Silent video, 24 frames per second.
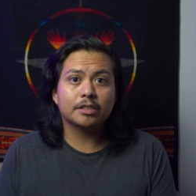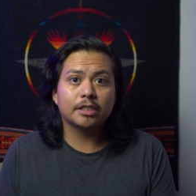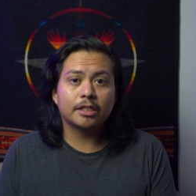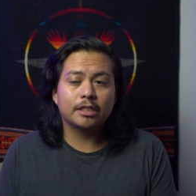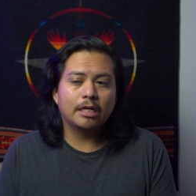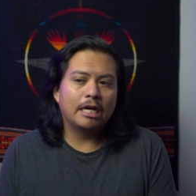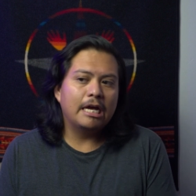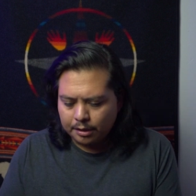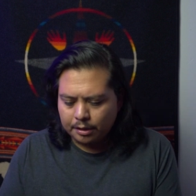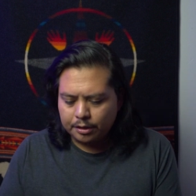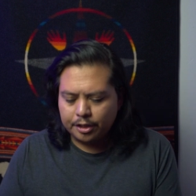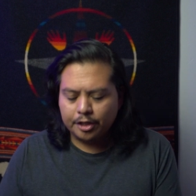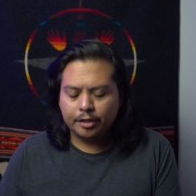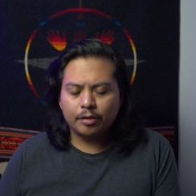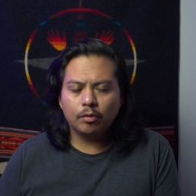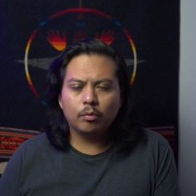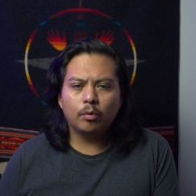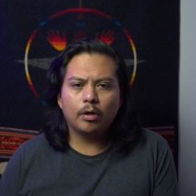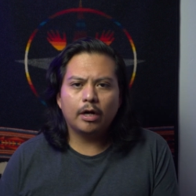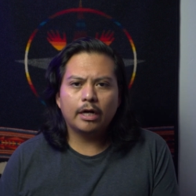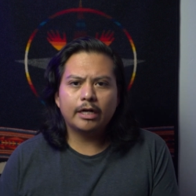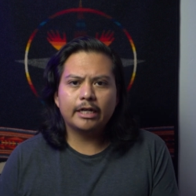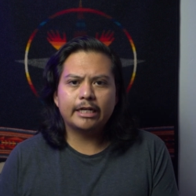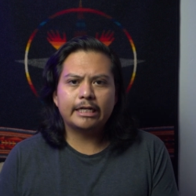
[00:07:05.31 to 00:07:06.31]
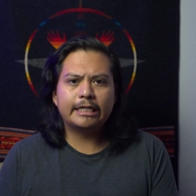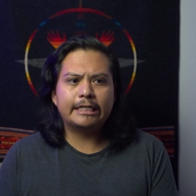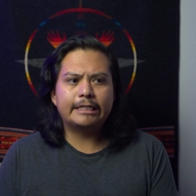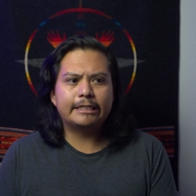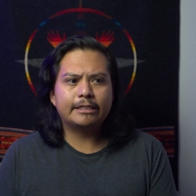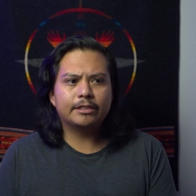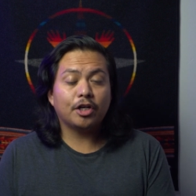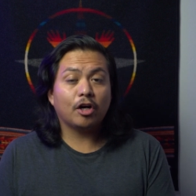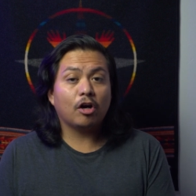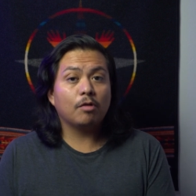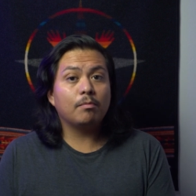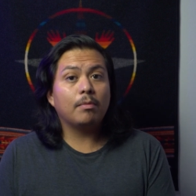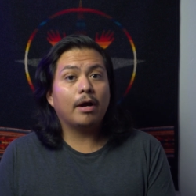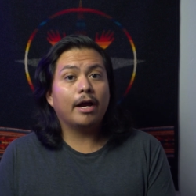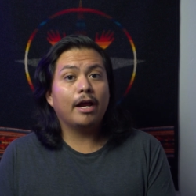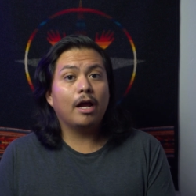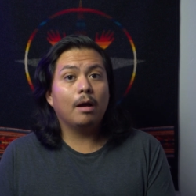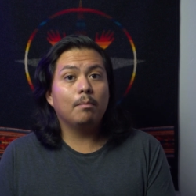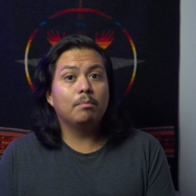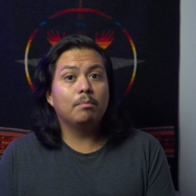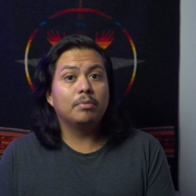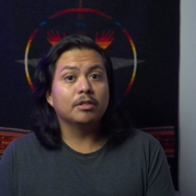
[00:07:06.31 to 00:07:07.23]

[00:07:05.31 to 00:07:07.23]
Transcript: And the other one is Jeremiah